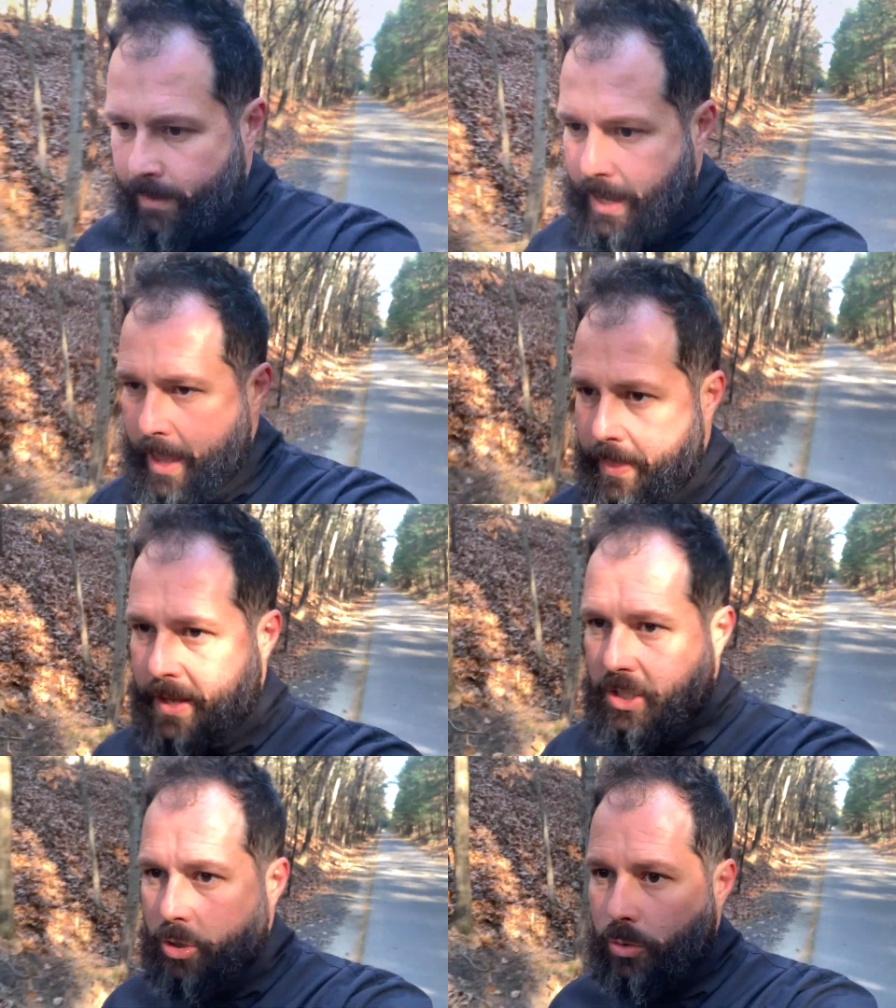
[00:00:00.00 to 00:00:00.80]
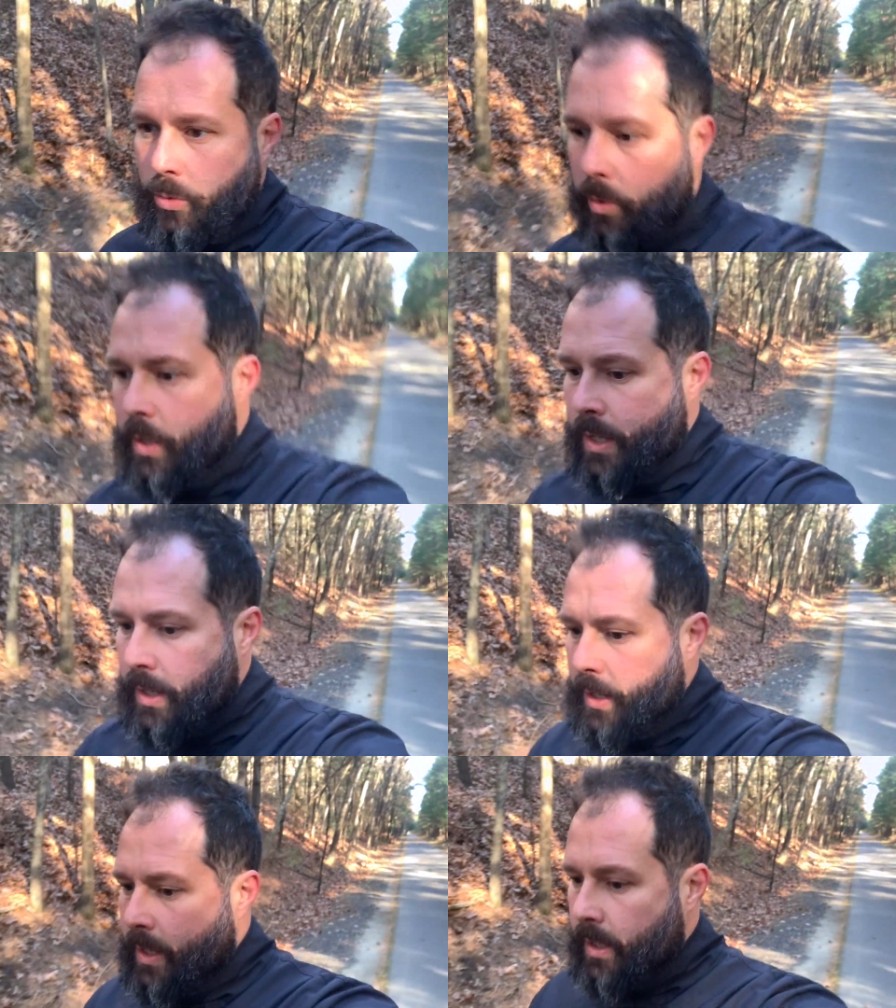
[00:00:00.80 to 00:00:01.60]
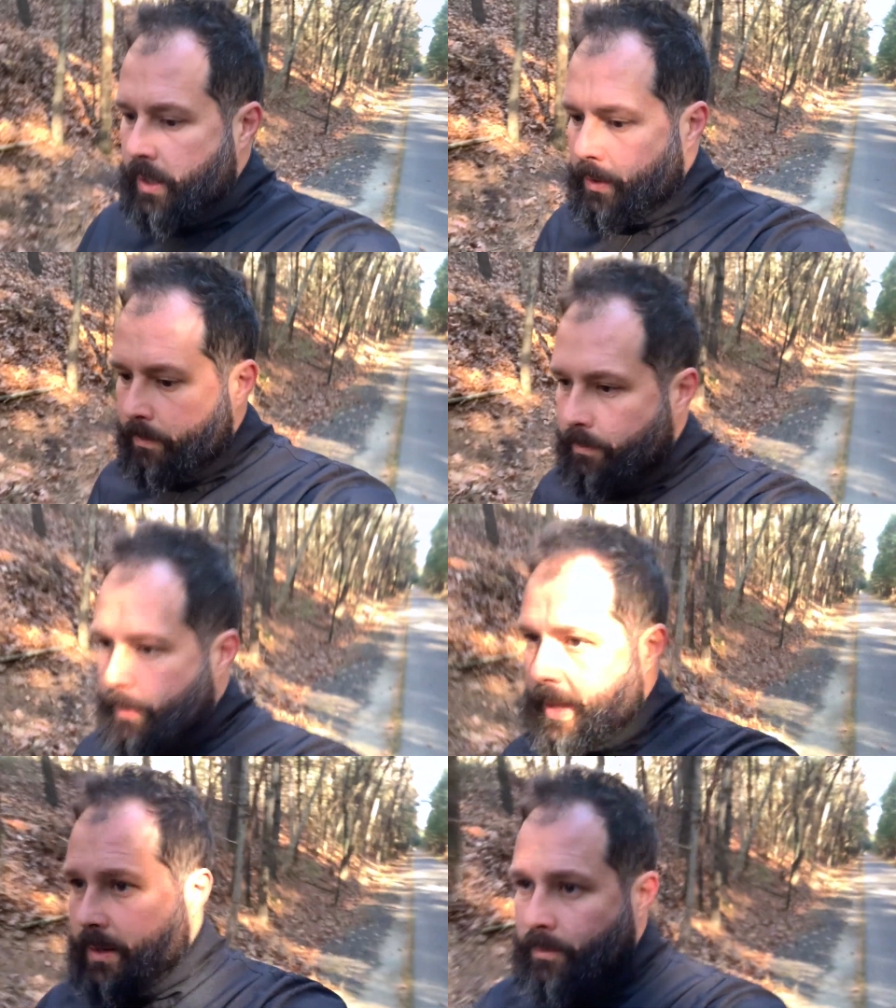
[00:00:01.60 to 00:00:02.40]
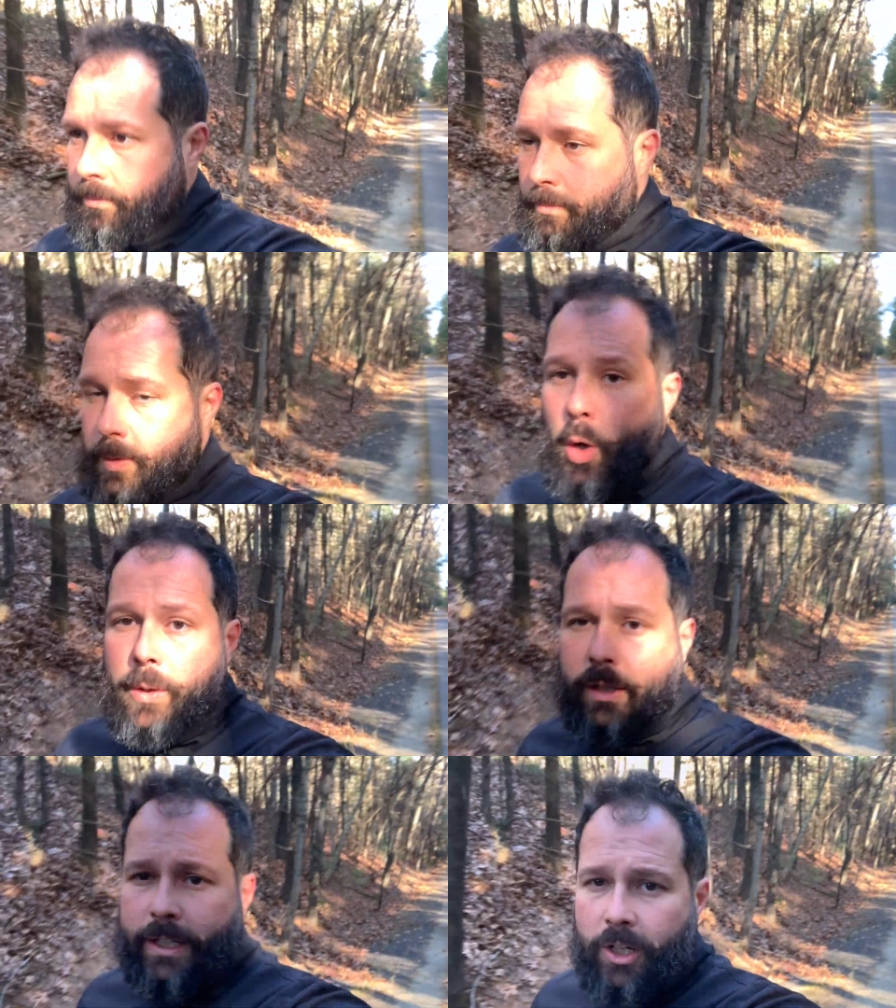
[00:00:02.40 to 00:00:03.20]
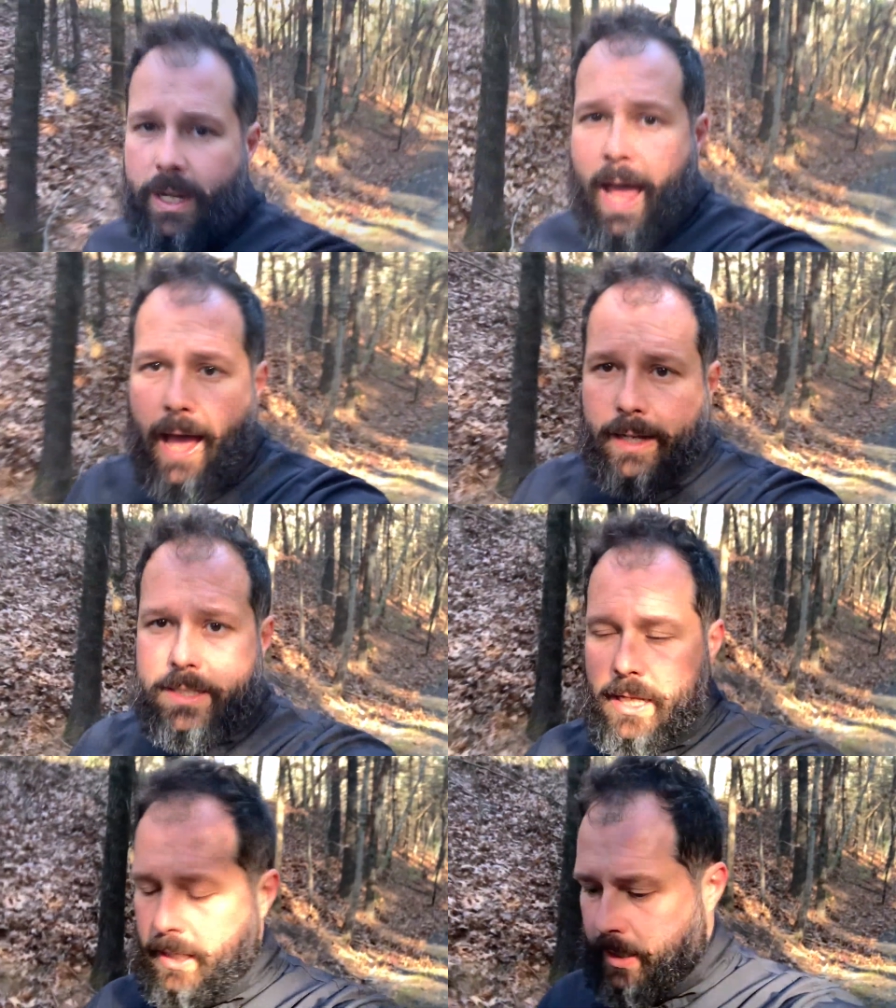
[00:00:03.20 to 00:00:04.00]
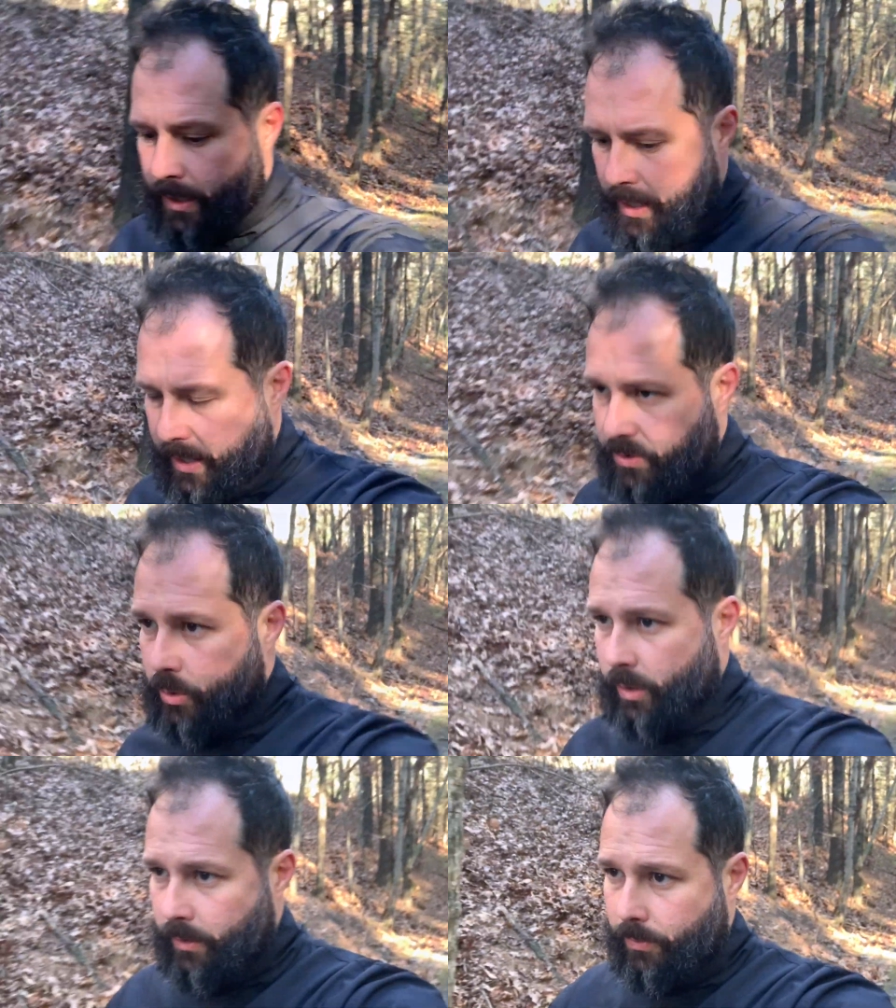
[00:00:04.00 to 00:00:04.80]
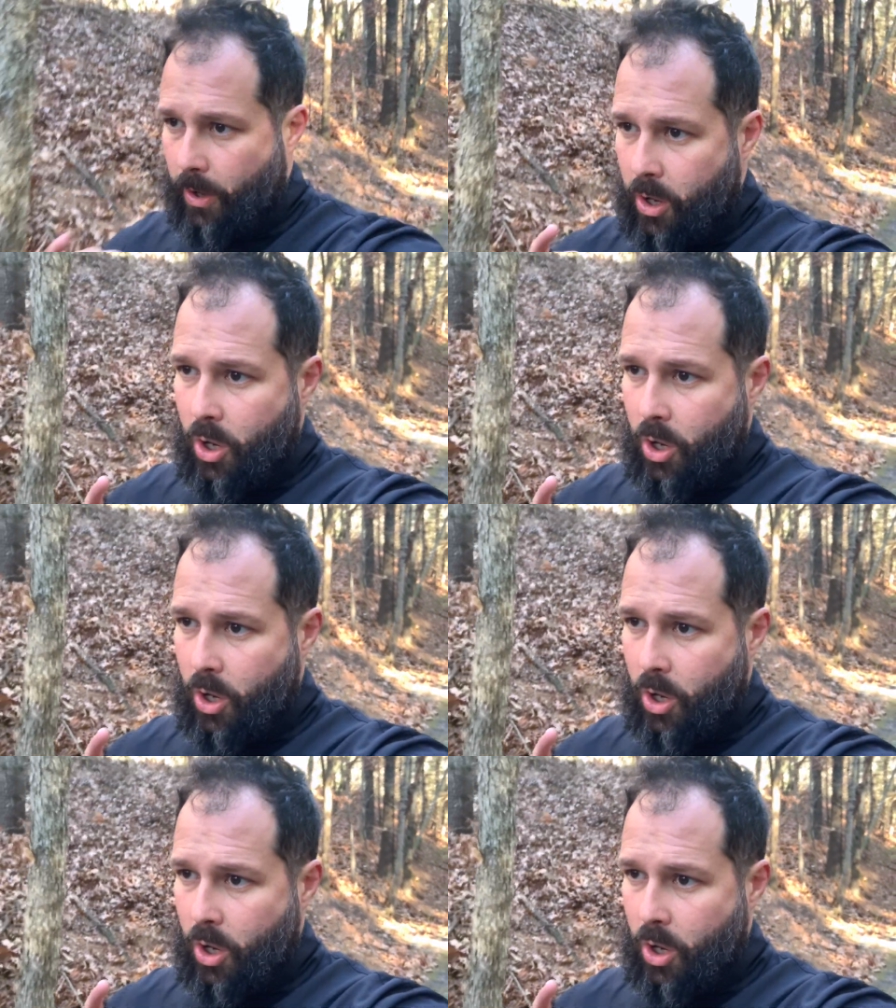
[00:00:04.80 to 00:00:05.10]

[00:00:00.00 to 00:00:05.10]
and that you then knowingly or not has sort of